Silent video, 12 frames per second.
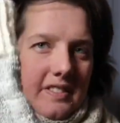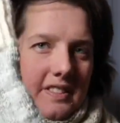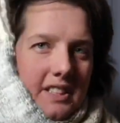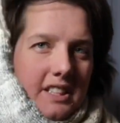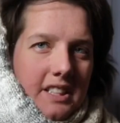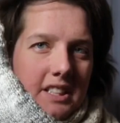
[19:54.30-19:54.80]

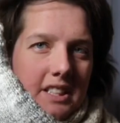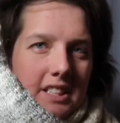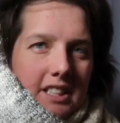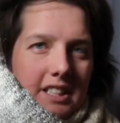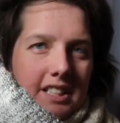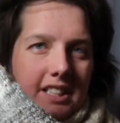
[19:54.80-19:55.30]

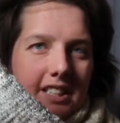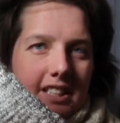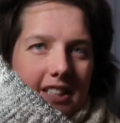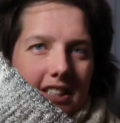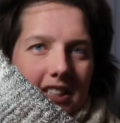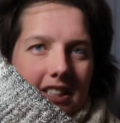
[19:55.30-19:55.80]

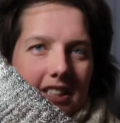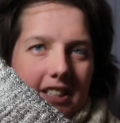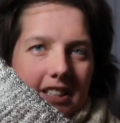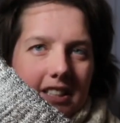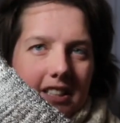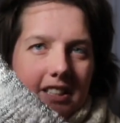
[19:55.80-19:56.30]

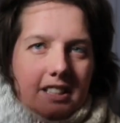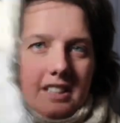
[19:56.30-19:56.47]
No one is speaking in this clip.